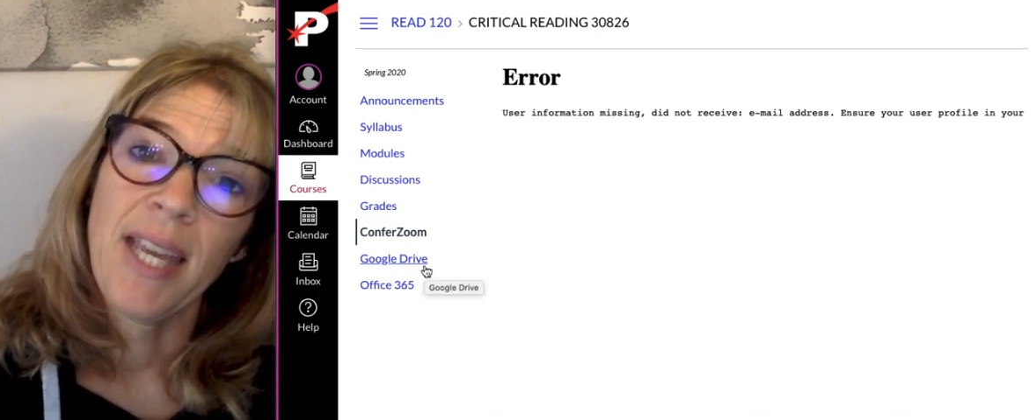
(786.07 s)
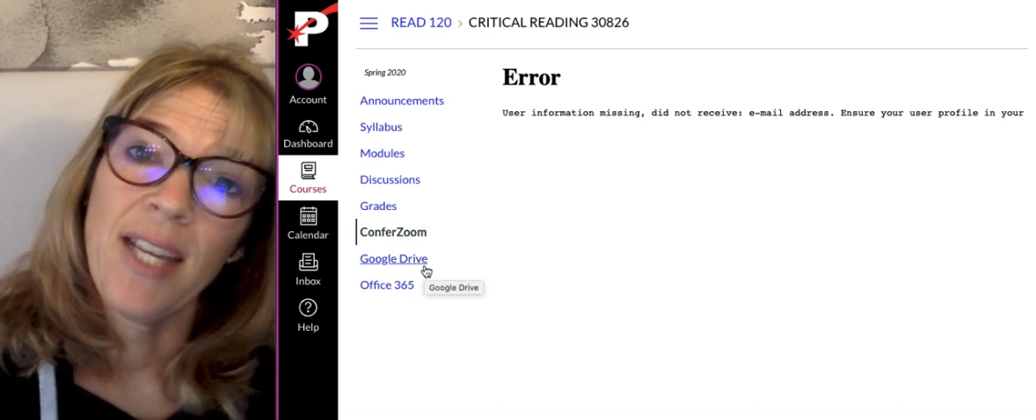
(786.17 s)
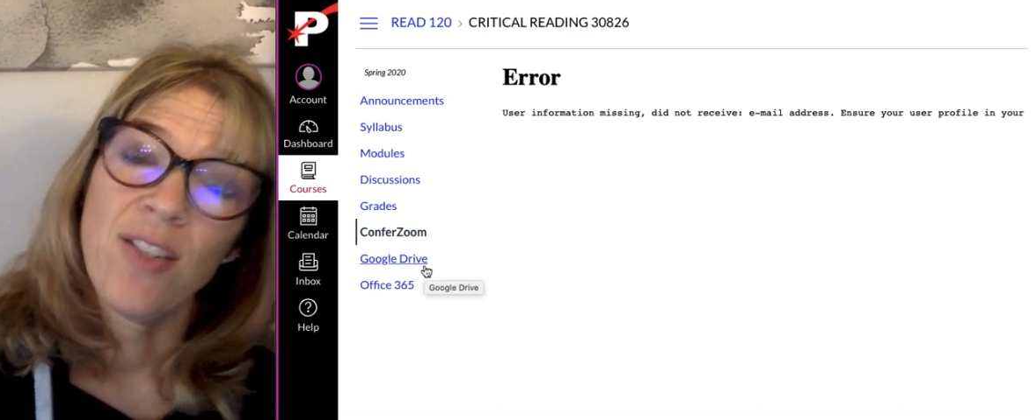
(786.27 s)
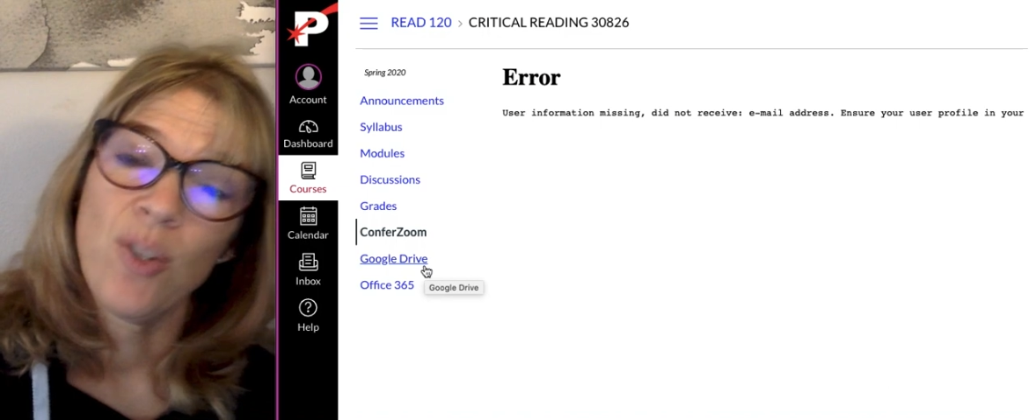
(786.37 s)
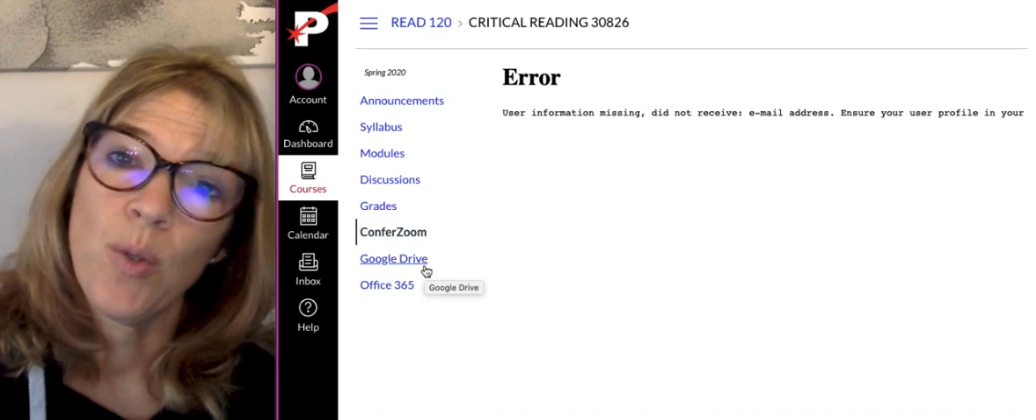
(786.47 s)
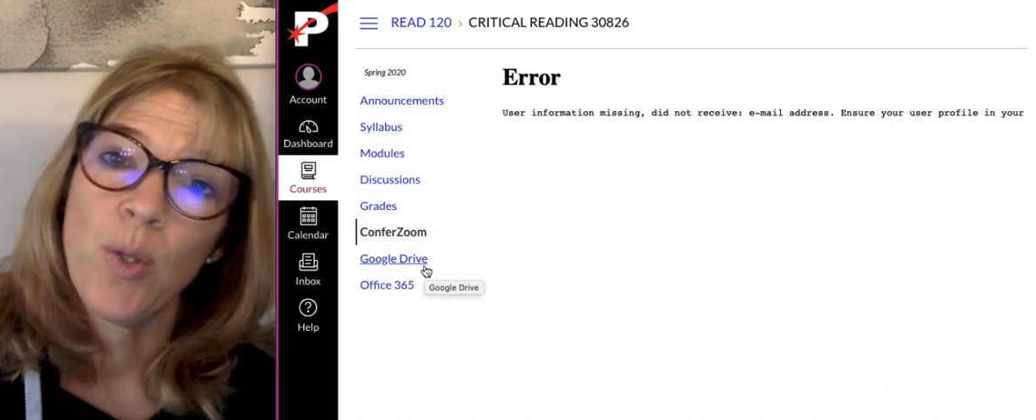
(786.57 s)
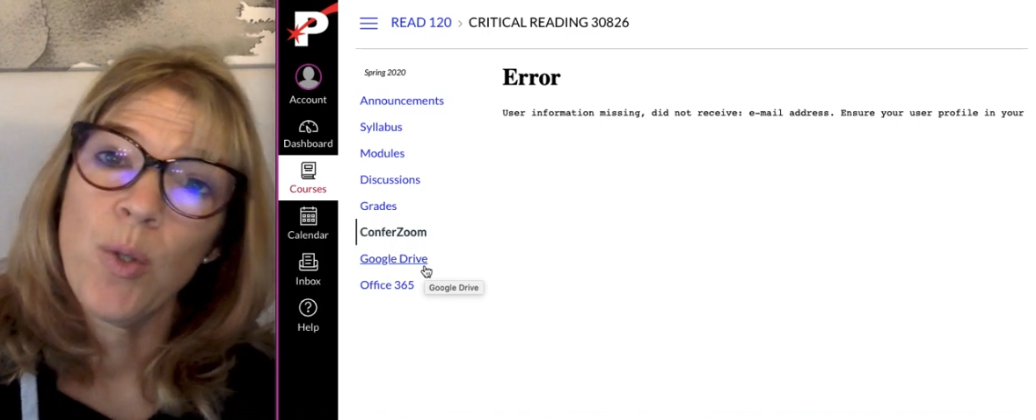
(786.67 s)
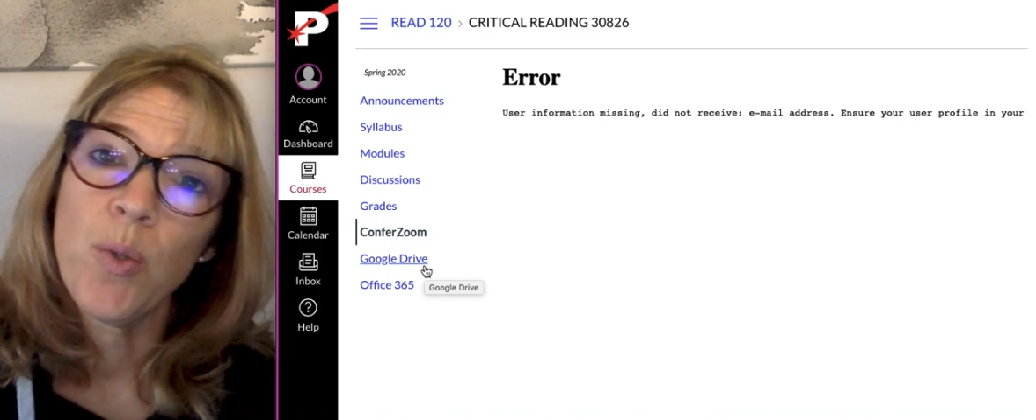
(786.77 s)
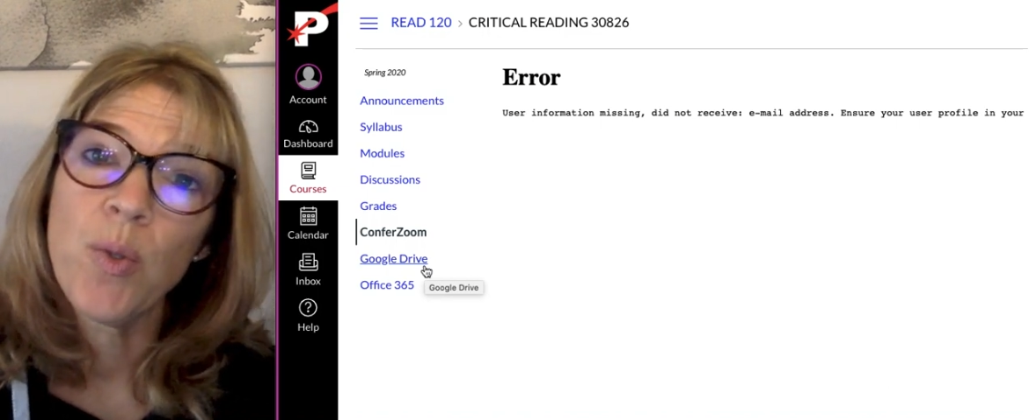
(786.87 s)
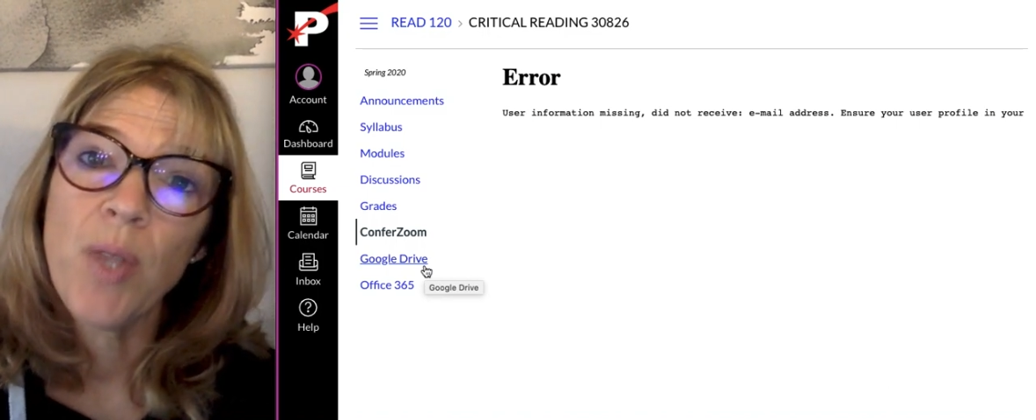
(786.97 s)
case you
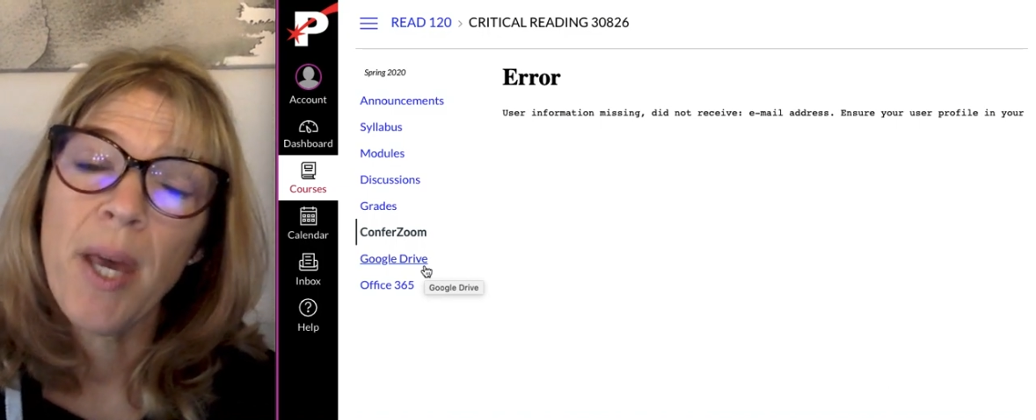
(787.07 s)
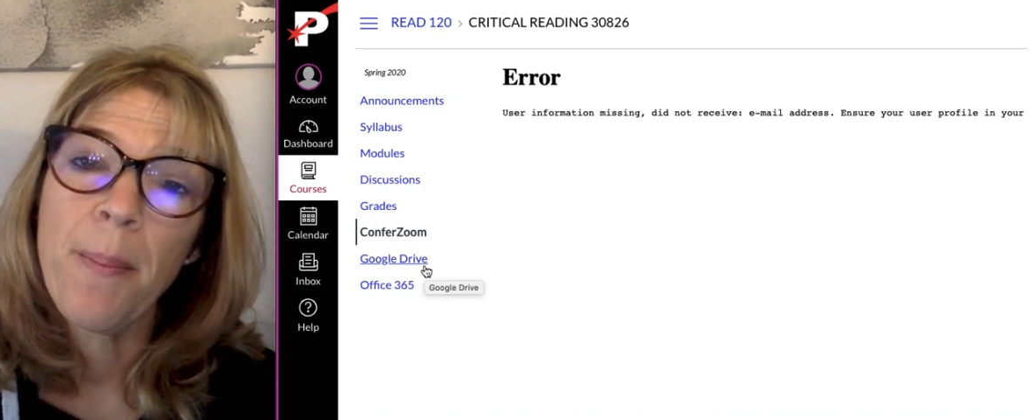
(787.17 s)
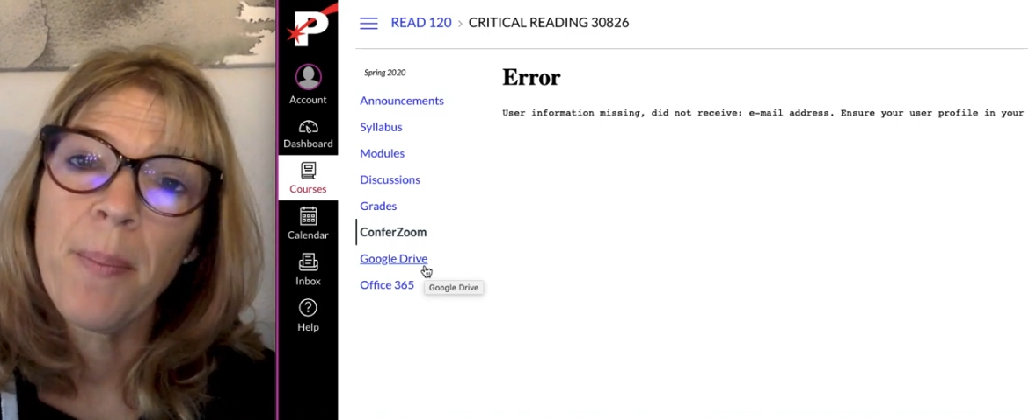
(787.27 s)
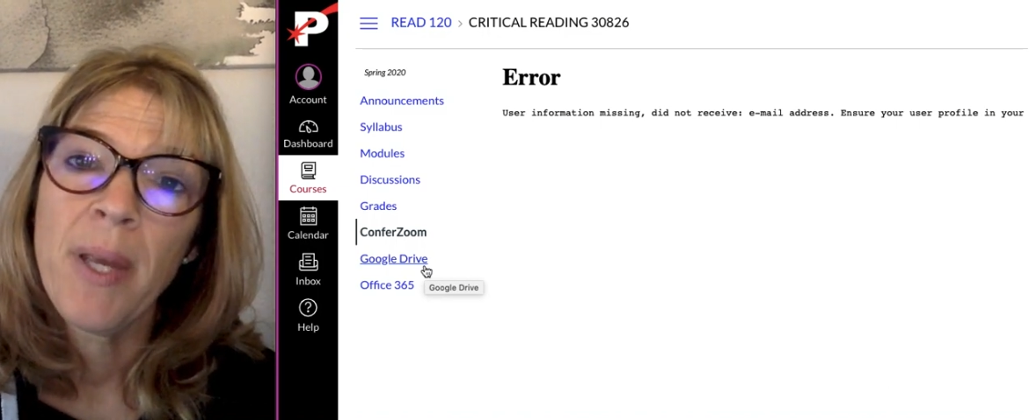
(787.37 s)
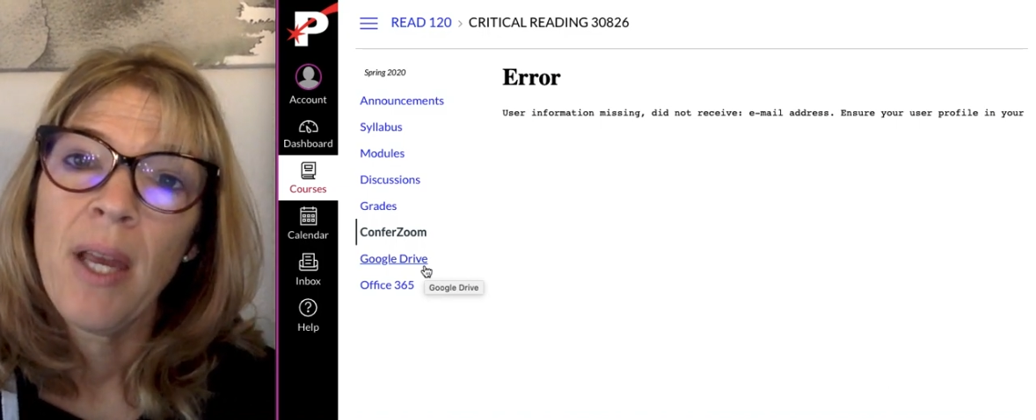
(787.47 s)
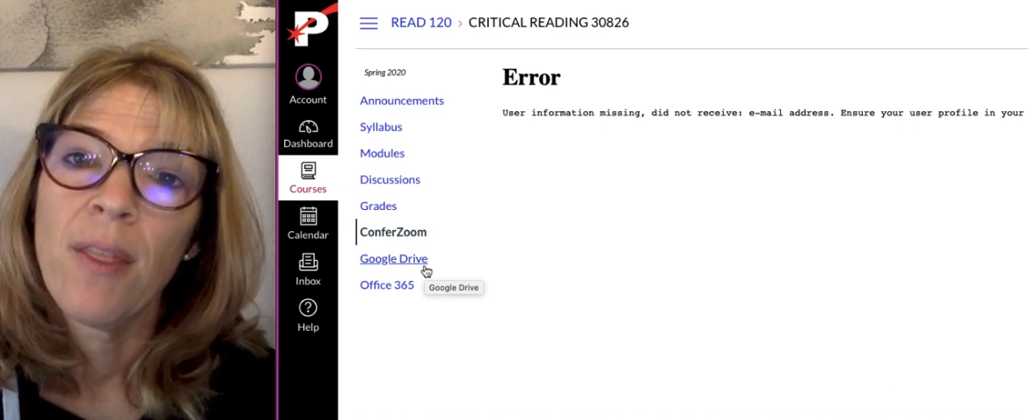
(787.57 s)
use them.